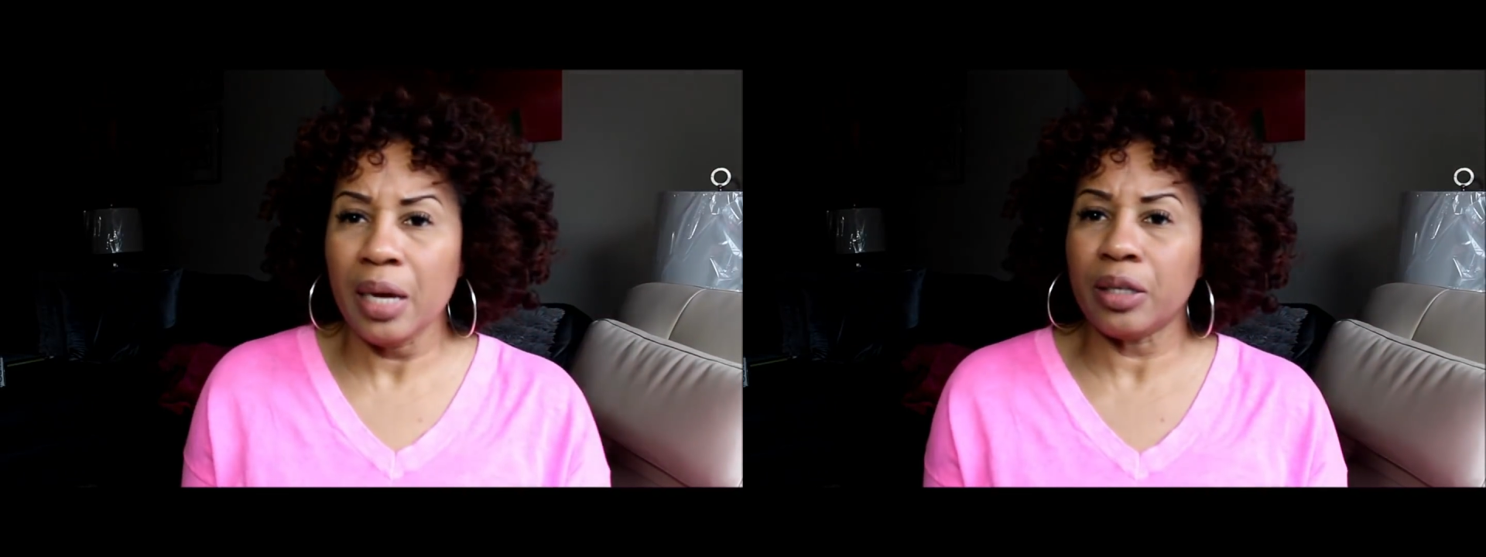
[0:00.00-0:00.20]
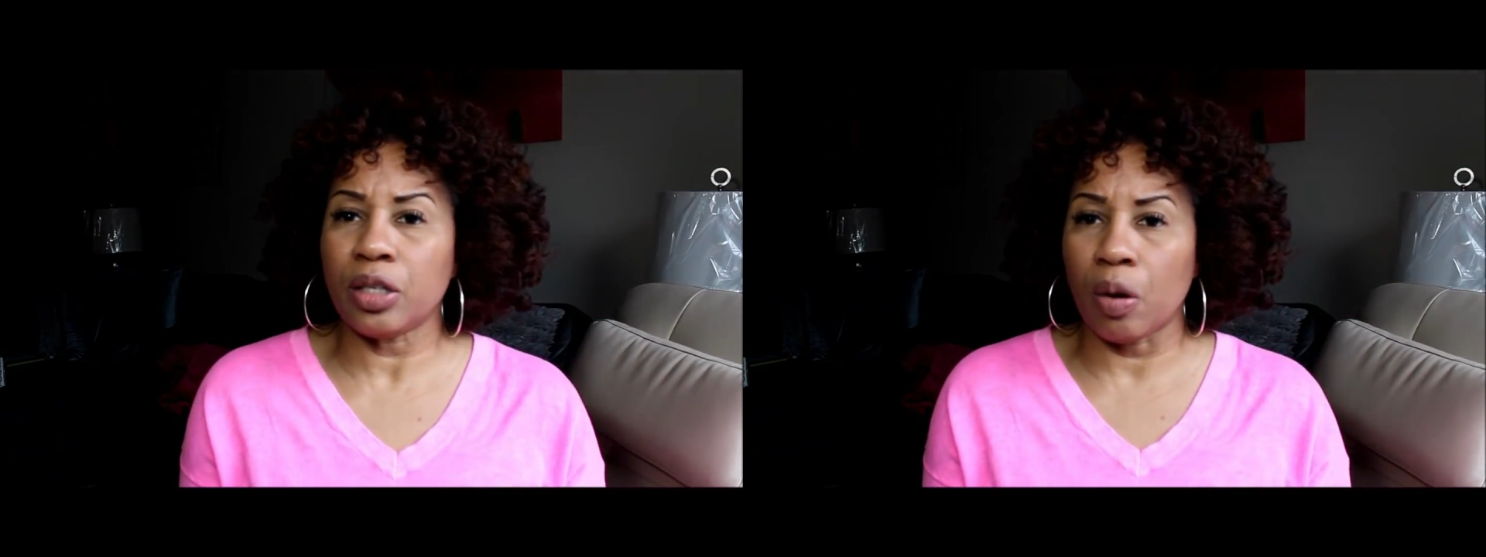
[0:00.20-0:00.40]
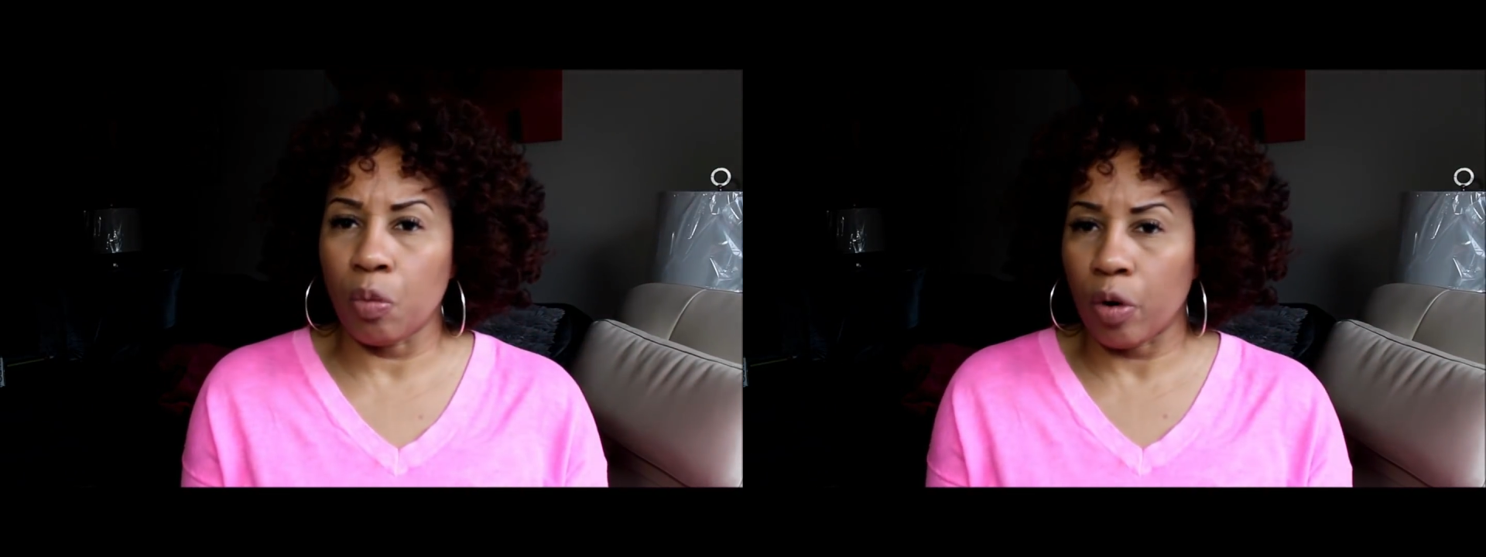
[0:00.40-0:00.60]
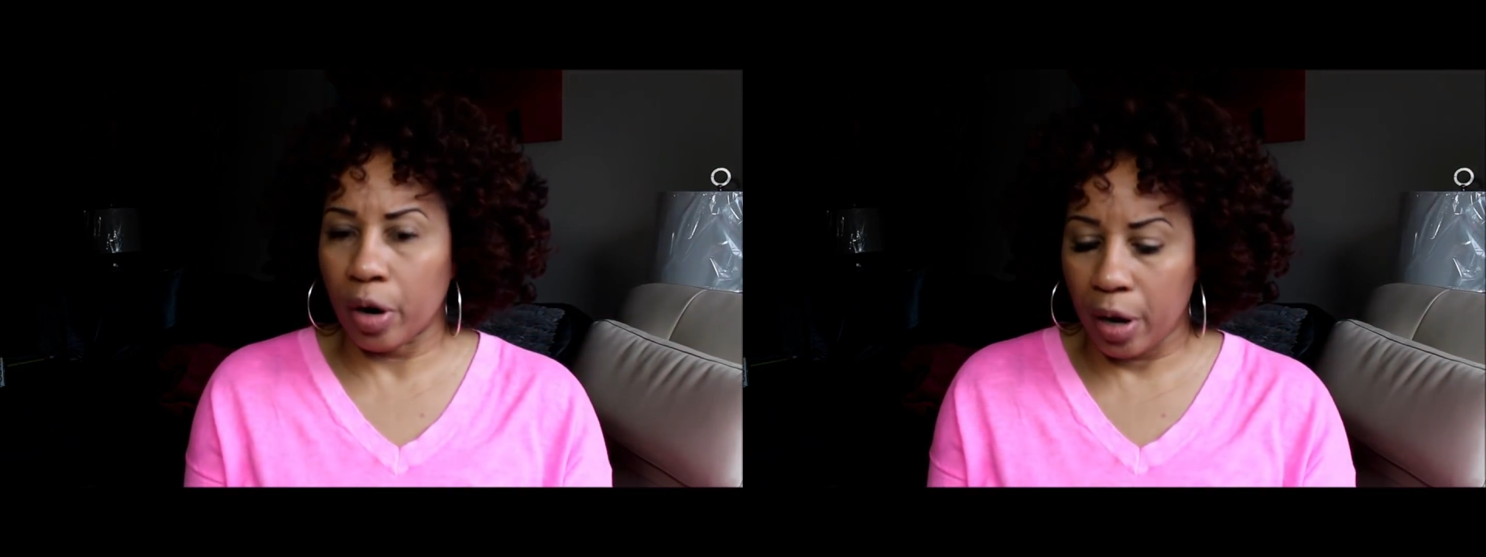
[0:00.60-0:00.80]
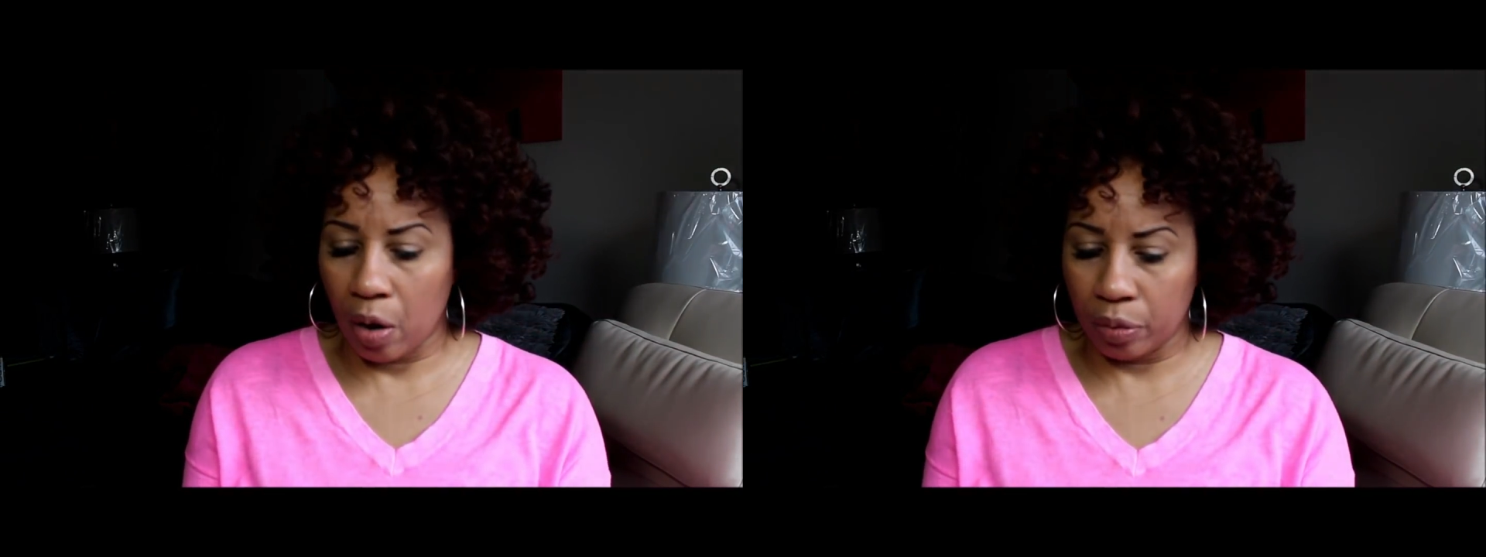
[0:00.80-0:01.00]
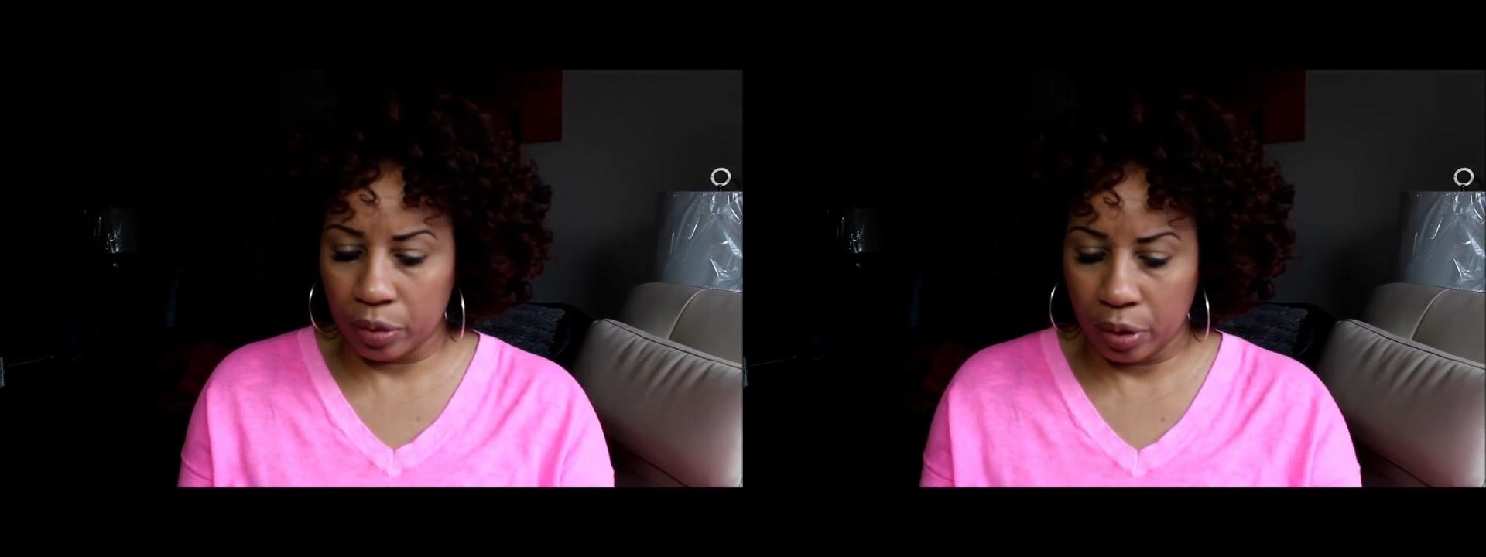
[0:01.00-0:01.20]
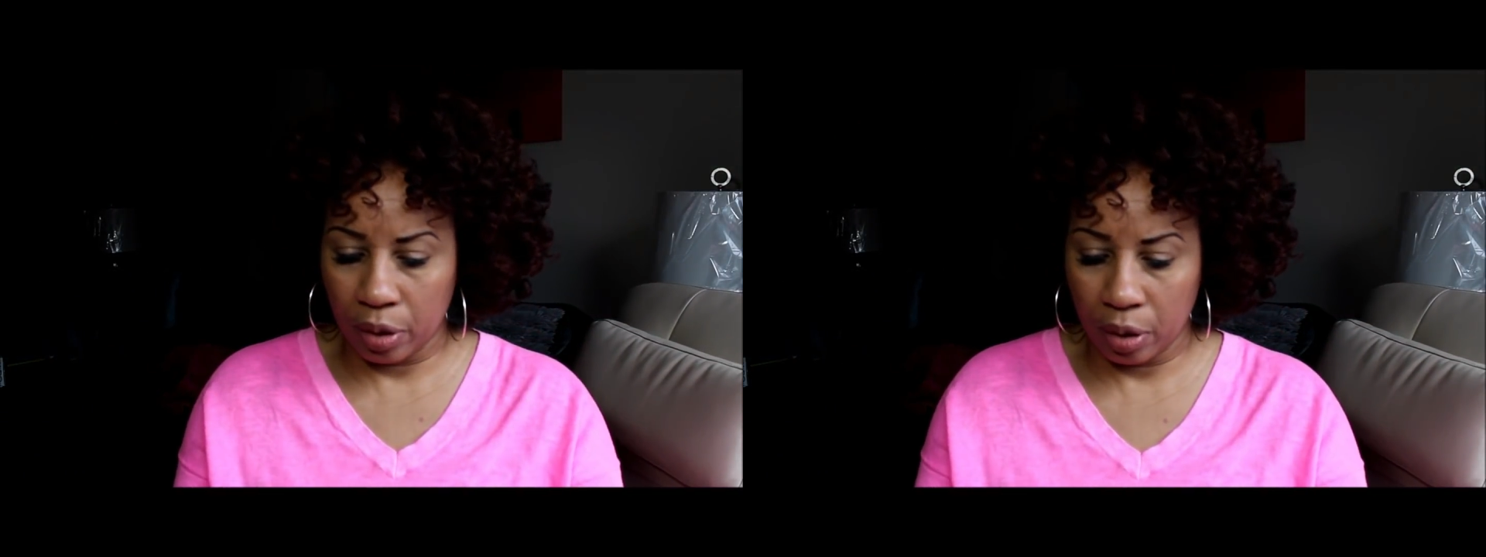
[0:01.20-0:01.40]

It's some workout